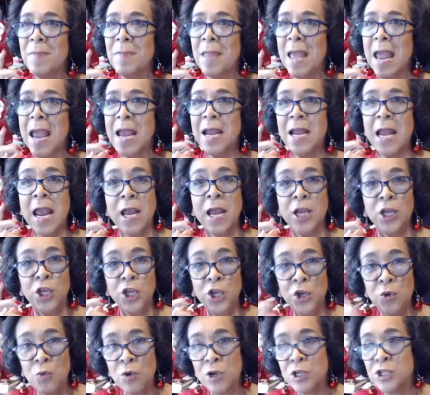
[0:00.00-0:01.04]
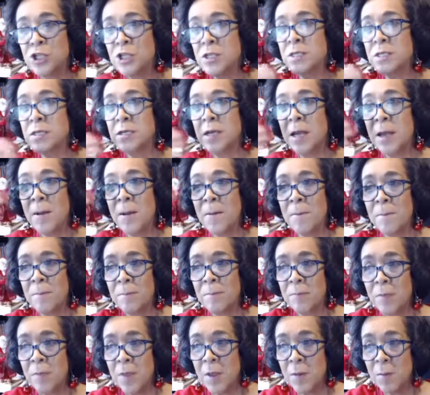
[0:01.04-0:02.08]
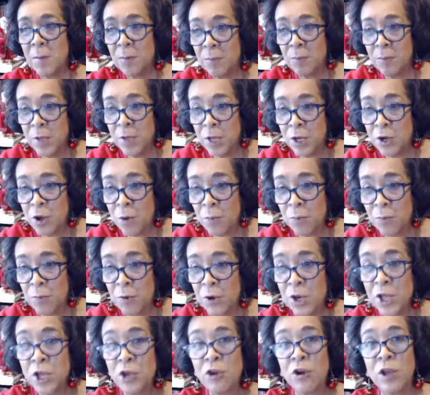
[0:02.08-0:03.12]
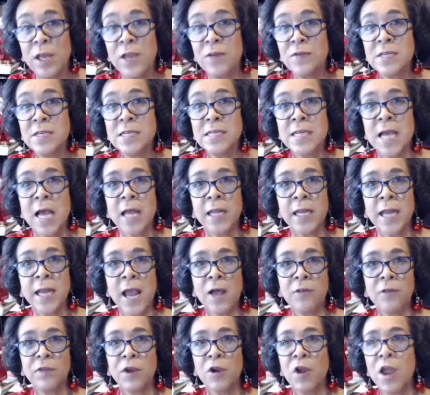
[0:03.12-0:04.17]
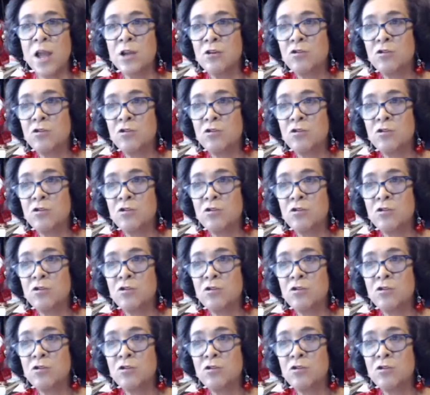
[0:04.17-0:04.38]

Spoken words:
and you are just, putting your gift and talent out there and